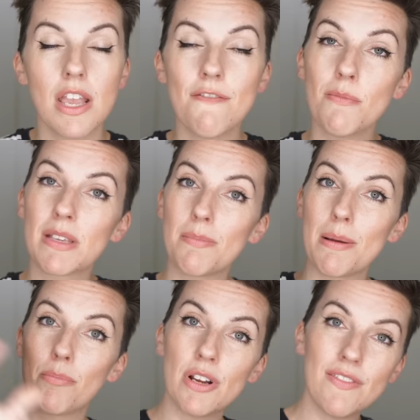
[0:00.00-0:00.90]
If you missed
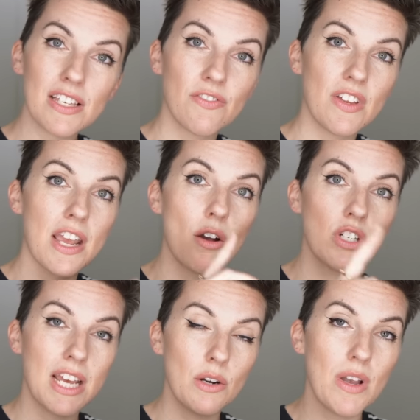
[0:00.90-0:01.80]
my previous video,
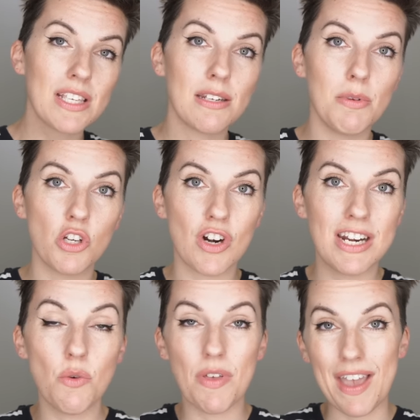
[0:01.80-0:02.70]
10 ways to be
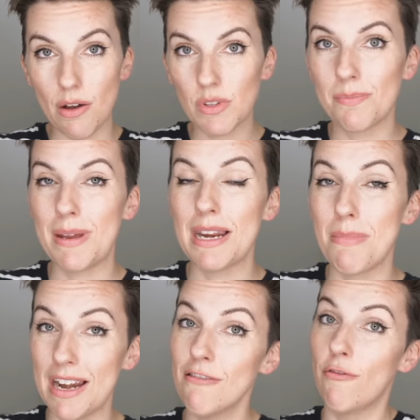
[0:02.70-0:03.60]
trendy without spending
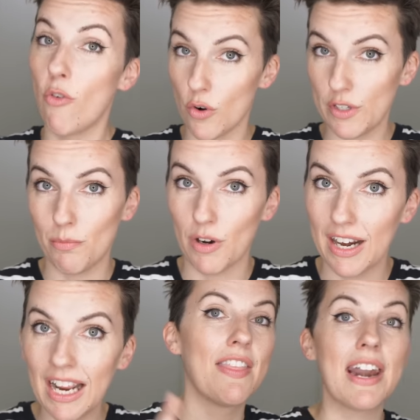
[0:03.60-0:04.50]
money for
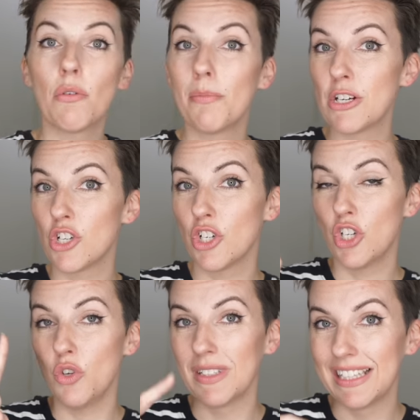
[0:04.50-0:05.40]
spring, then I will make sure
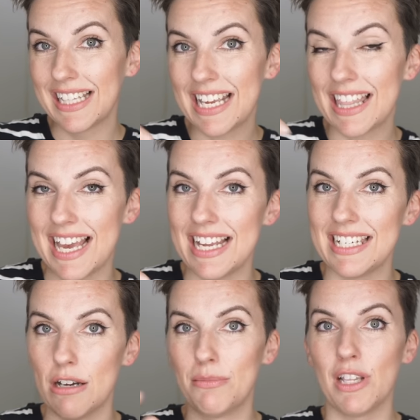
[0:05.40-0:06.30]
to link that
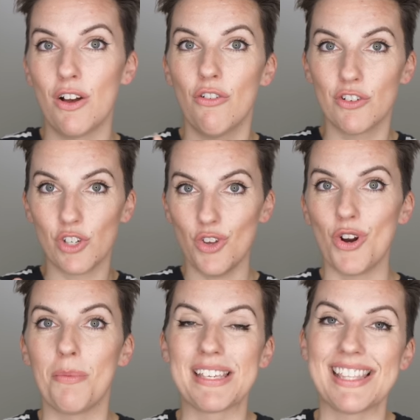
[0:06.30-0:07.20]
down below so you
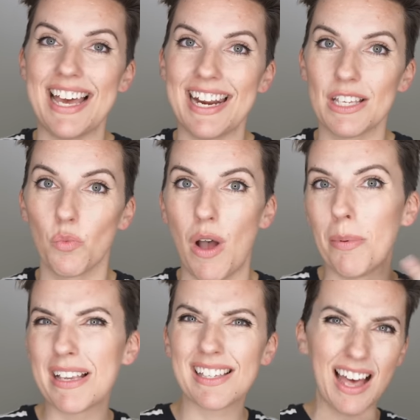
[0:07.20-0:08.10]
don't miss that as well,
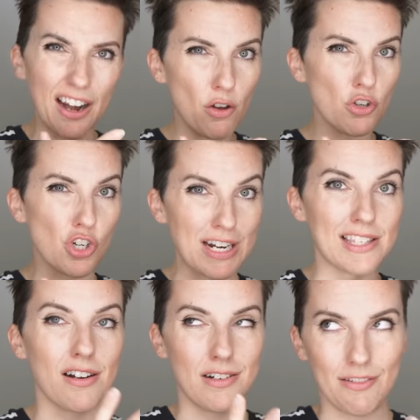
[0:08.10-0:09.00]
because a lot of those
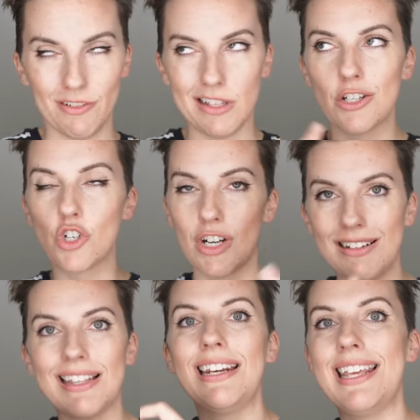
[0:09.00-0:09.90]
trends are definitely
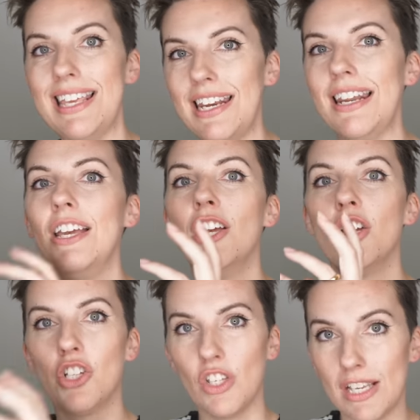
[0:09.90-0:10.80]
trickling in
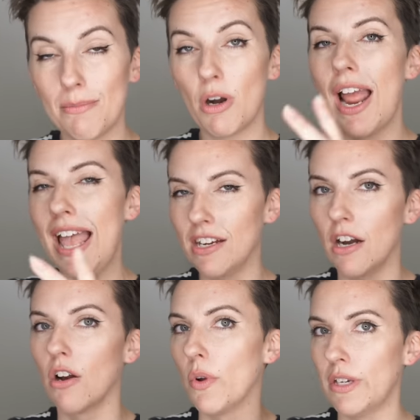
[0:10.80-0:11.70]
to summer and
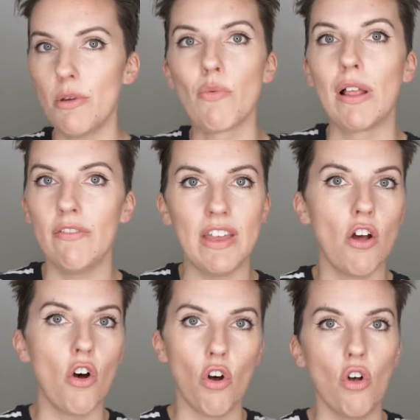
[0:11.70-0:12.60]
are going to be relevant
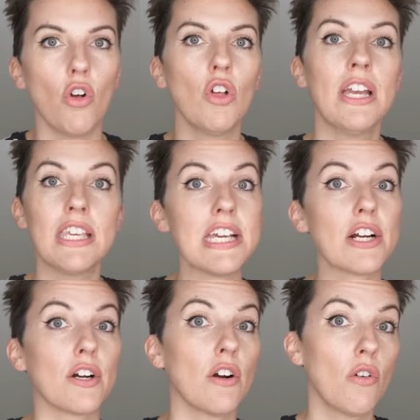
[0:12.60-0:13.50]
all
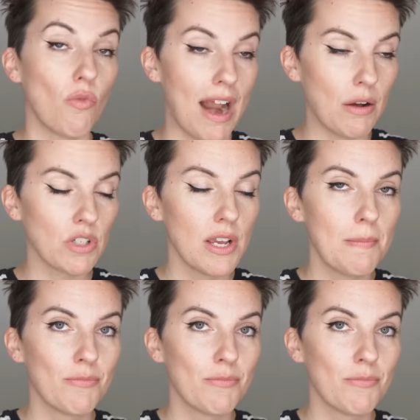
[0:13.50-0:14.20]
year round.